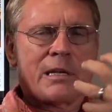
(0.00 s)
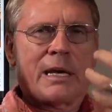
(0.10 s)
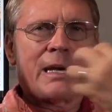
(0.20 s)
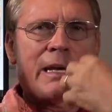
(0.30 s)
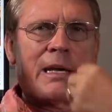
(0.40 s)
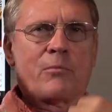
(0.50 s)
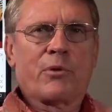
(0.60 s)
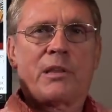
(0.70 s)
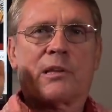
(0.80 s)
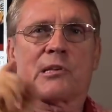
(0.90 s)
and they can eat and
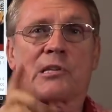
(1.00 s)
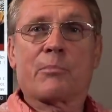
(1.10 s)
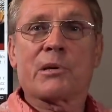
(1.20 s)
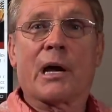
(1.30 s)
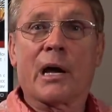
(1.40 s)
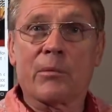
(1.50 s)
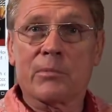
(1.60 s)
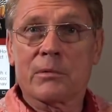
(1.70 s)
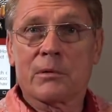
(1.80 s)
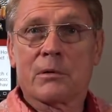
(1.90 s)
breathe at the same time?